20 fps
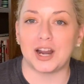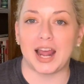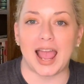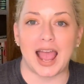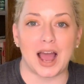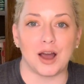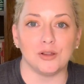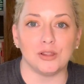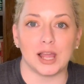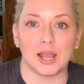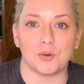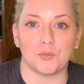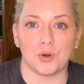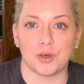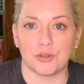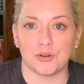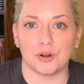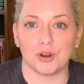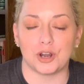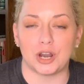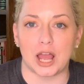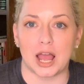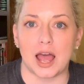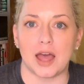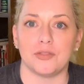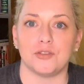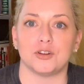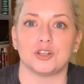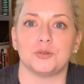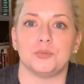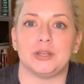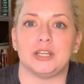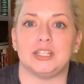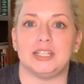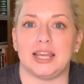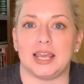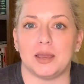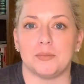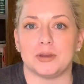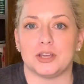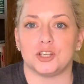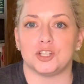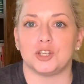to outline whether or not there's been damage.